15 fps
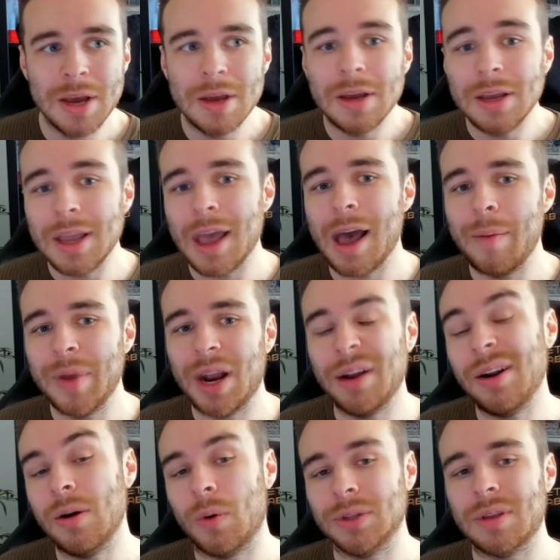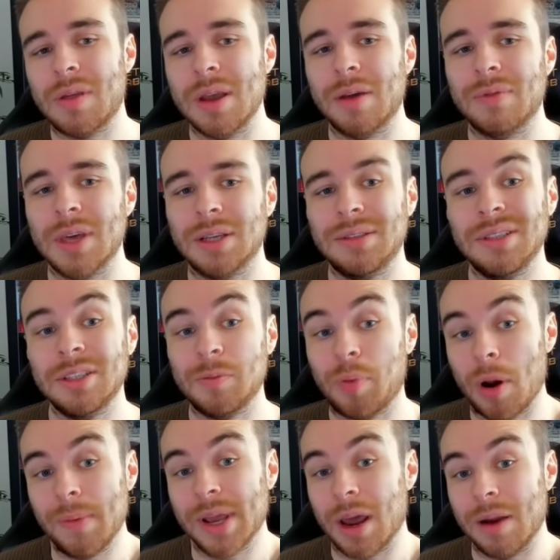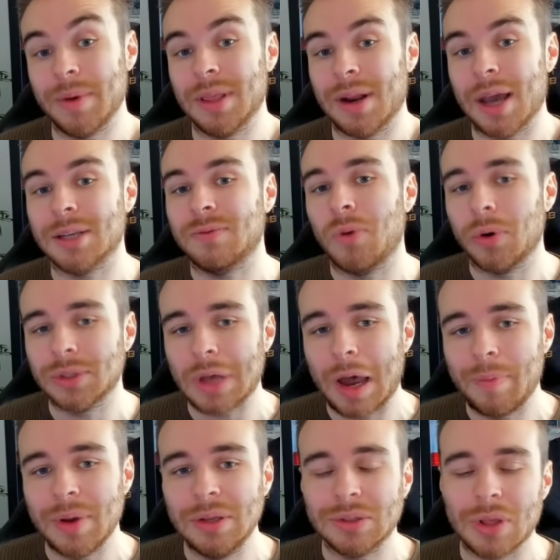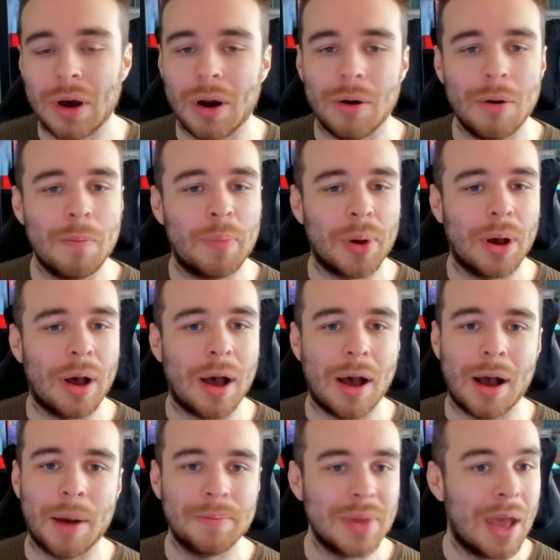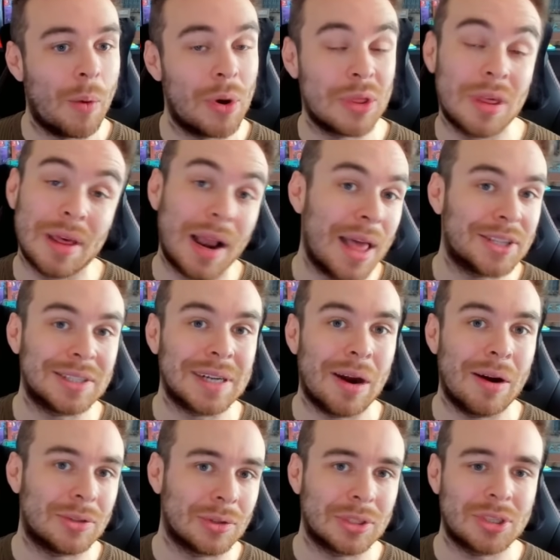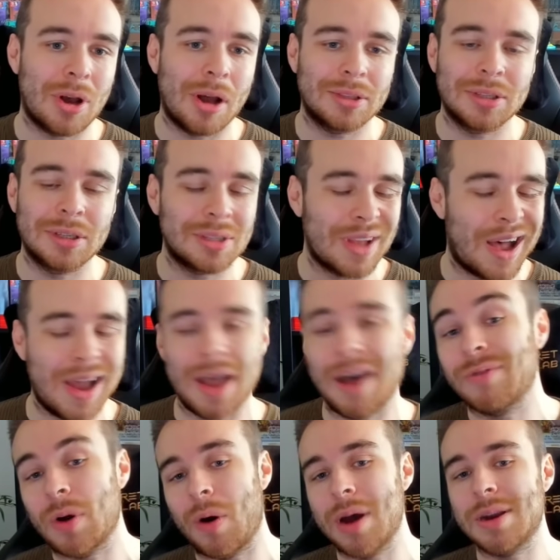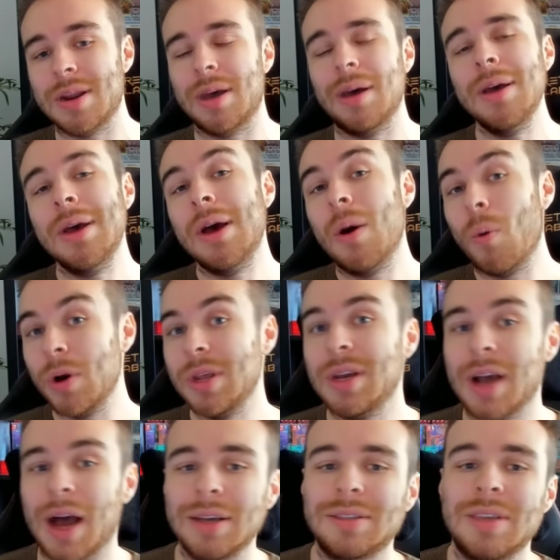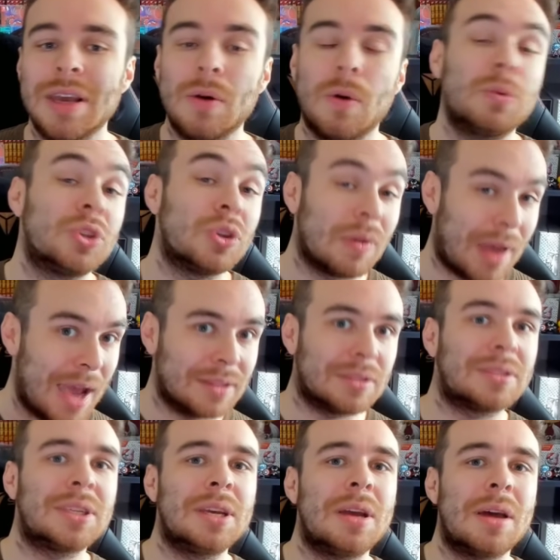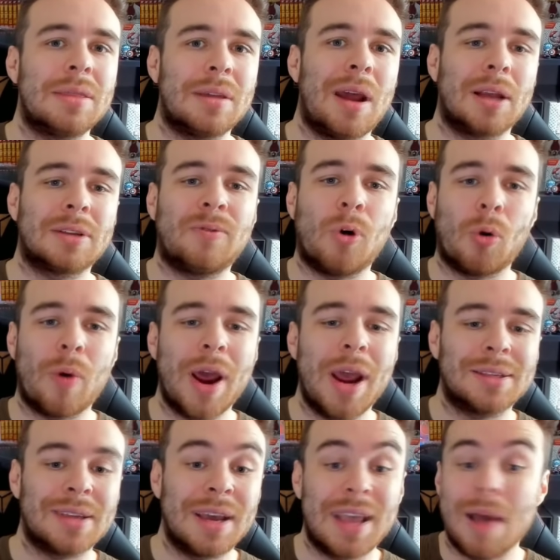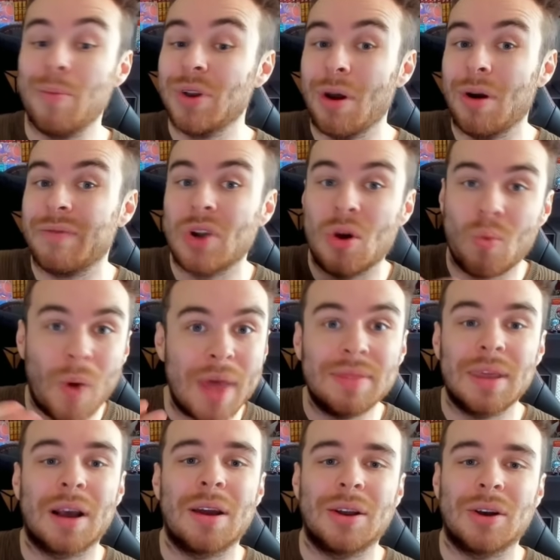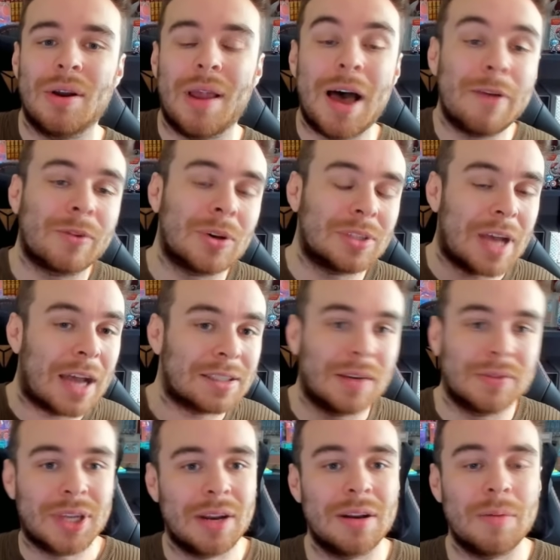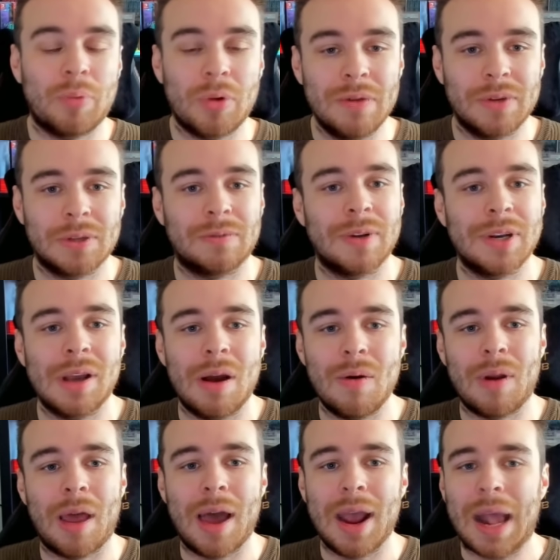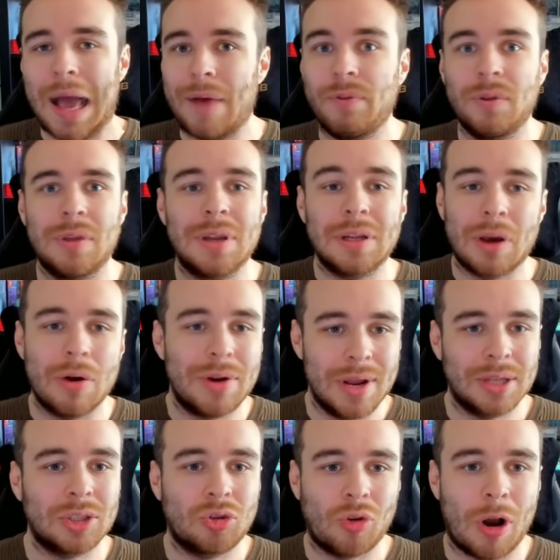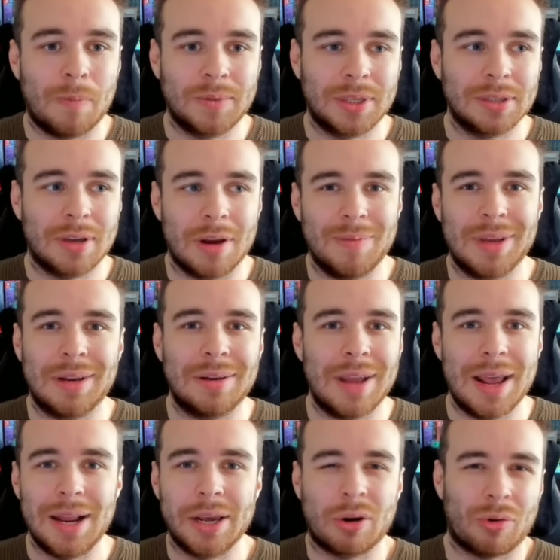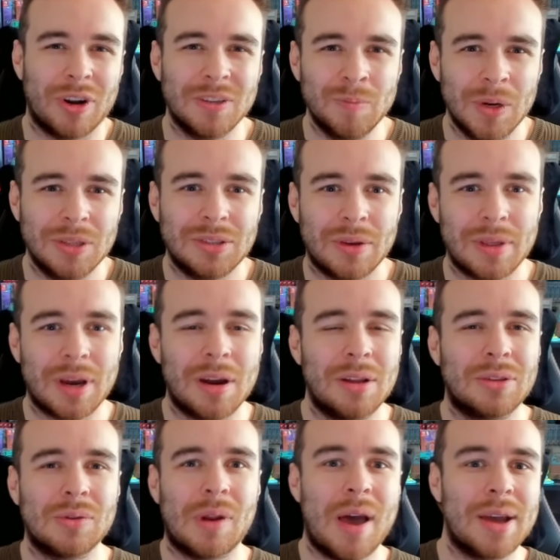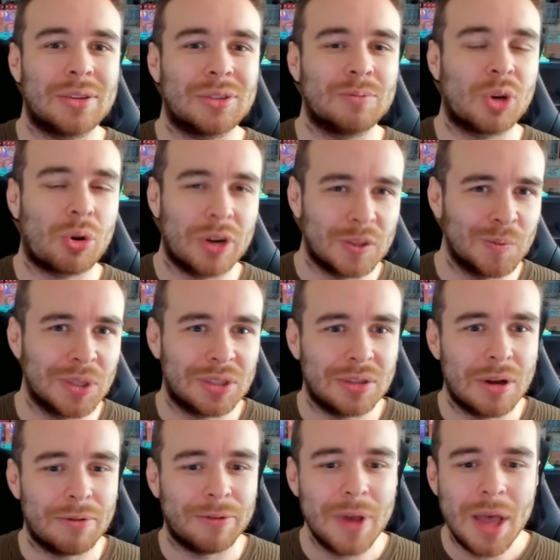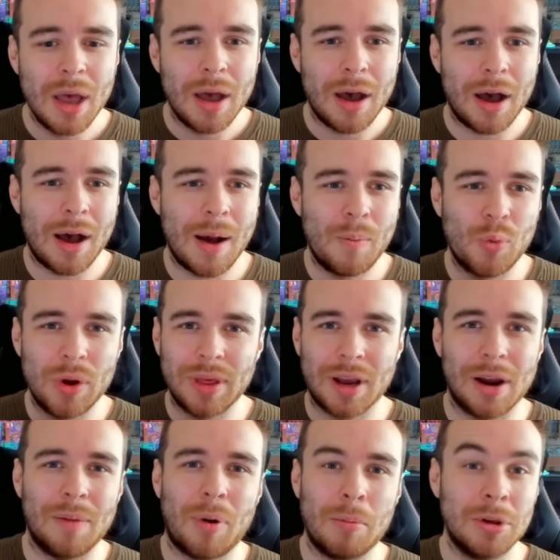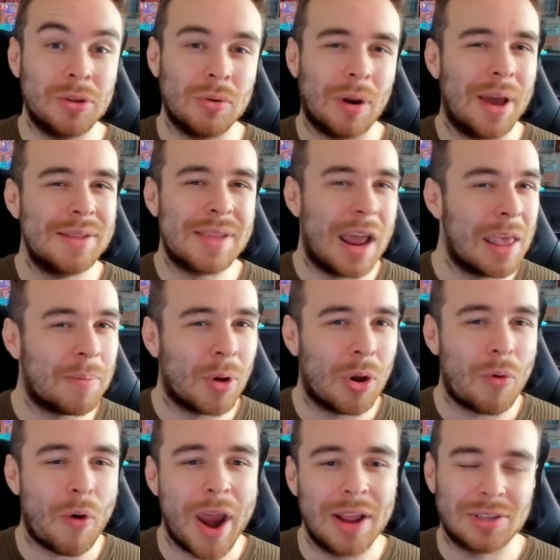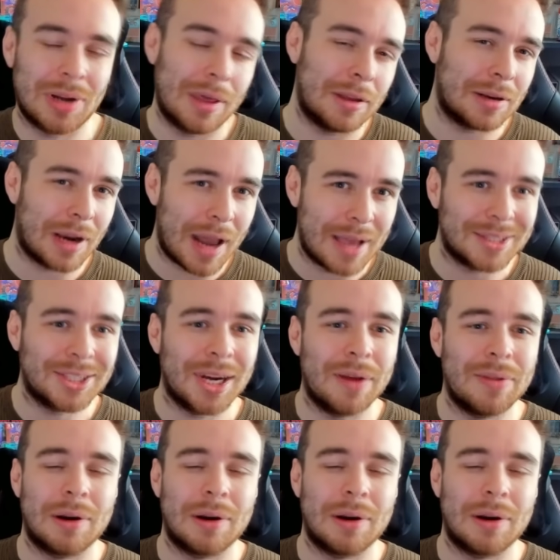yeah, I mean, I don't know what to think of this. These are probably going to be the next four typings, though. But, um, yeah, whether they're legendaries or starters, I have no idea. What do you guys think? What would you like to see in the next four raids? Again, we don't even know when they're going to go live, because, as I've said in the previous previous video, like after the Indigo Disc drops, it's going to be nearly Christmas, so they're going to do like some Christmas stuff, um, where they're going to probably do like Delibird raids like they did last year, and then